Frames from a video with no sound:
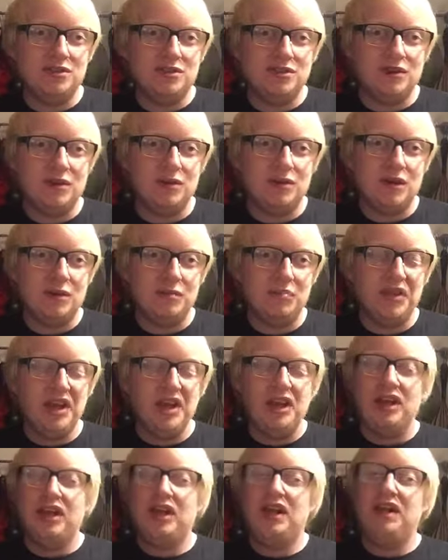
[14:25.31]
So
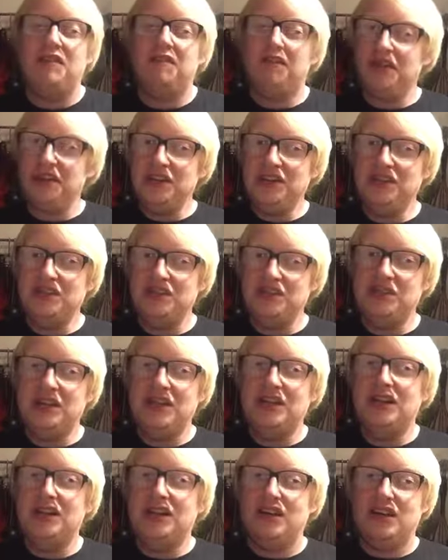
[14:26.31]
if I can do
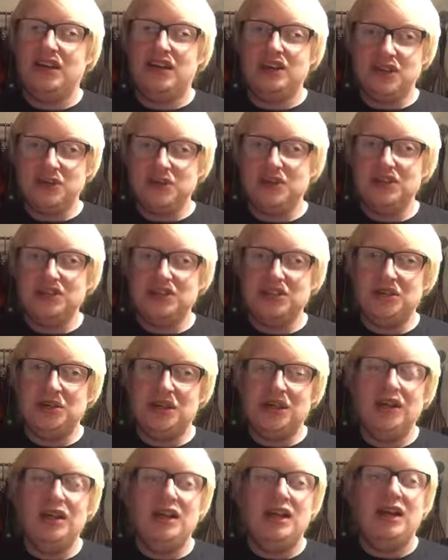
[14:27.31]
it, you can do
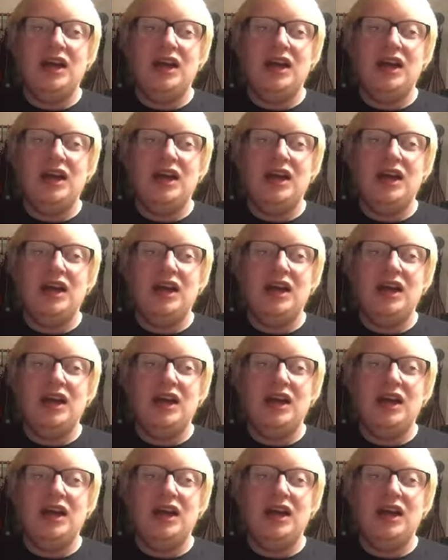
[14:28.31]
it.